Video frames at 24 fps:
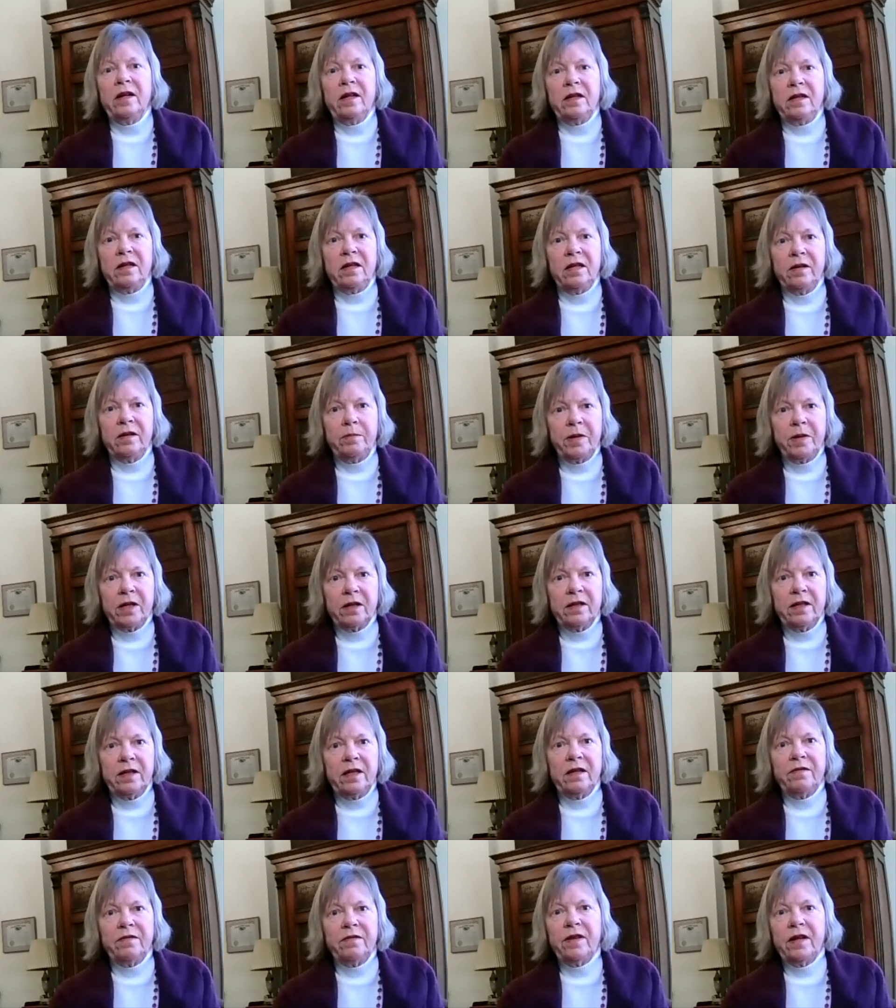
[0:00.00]

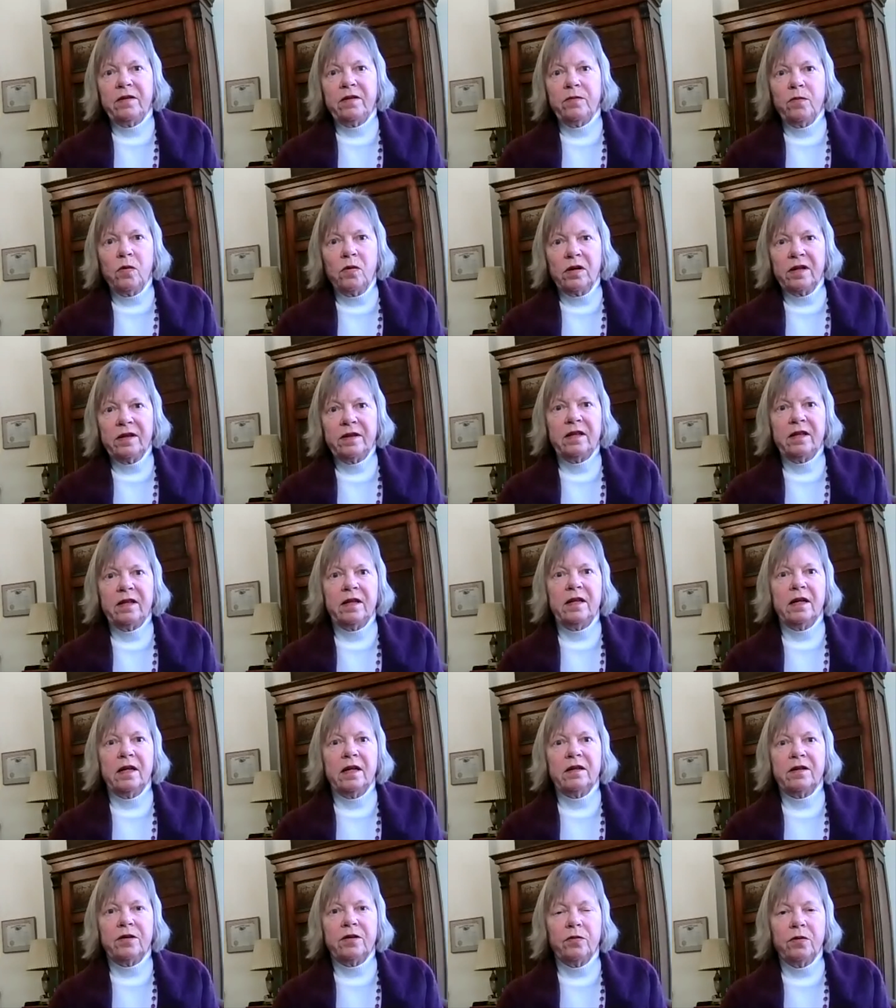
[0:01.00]
Typically, if they want the
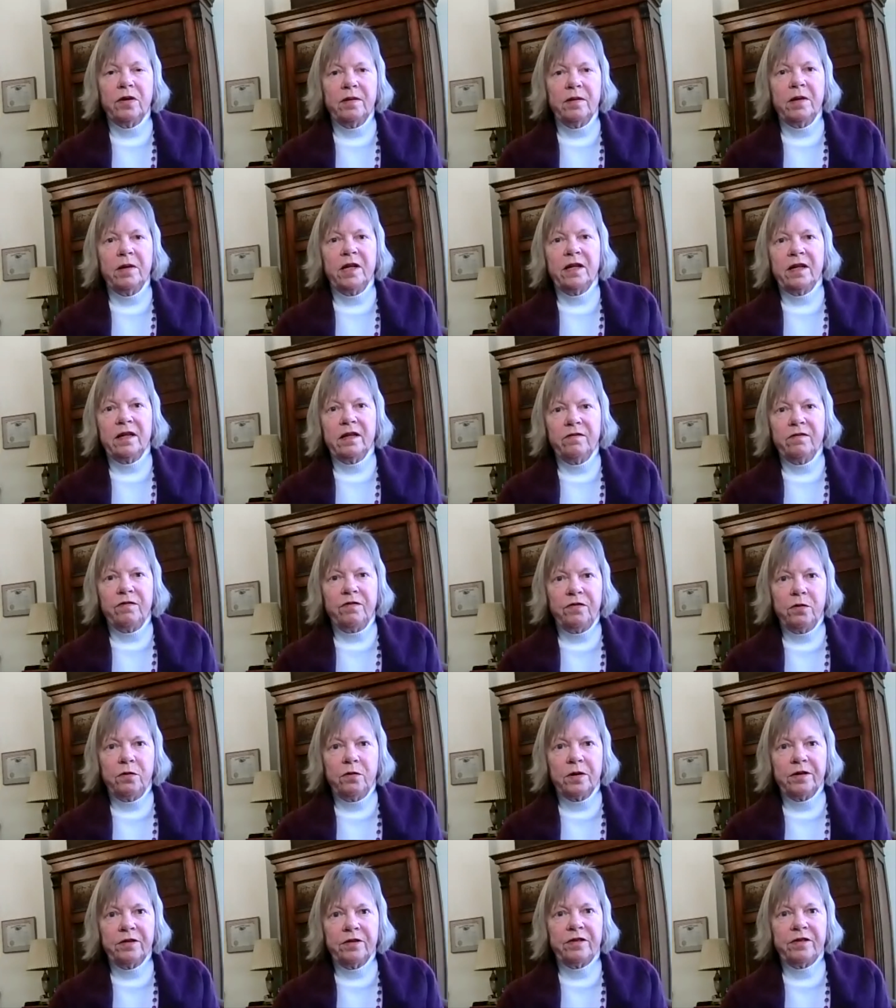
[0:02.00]
agreement
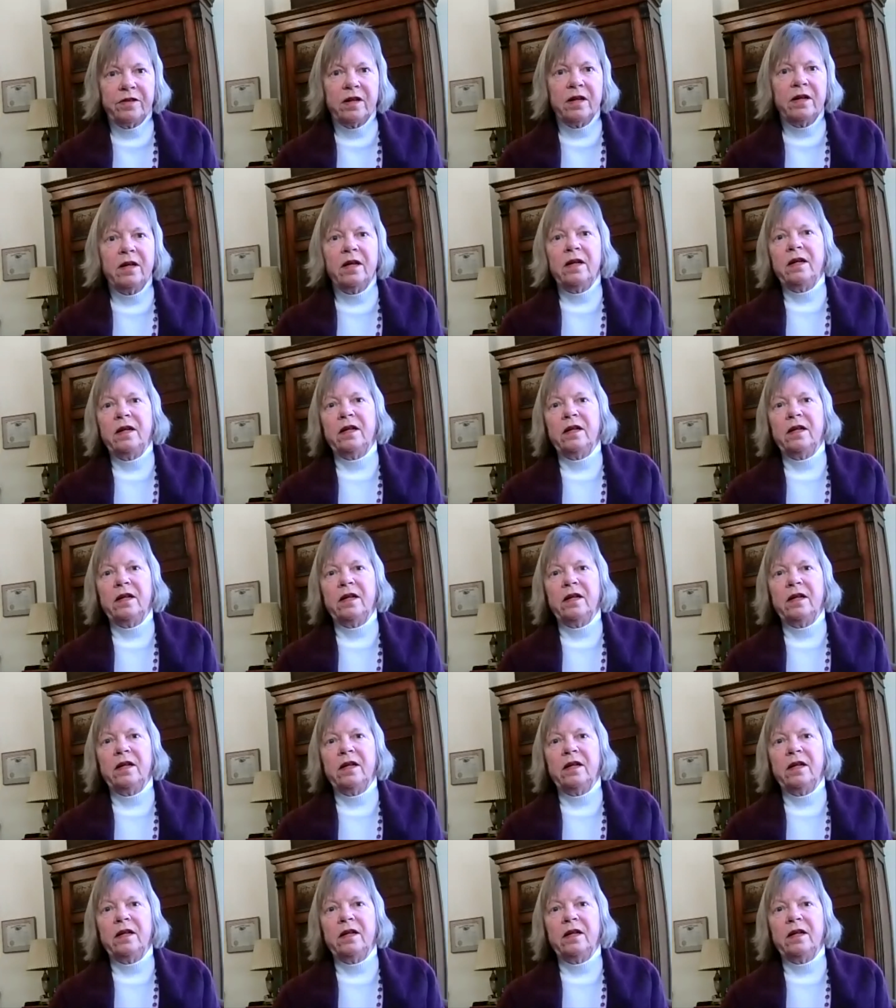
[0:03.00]
enforced,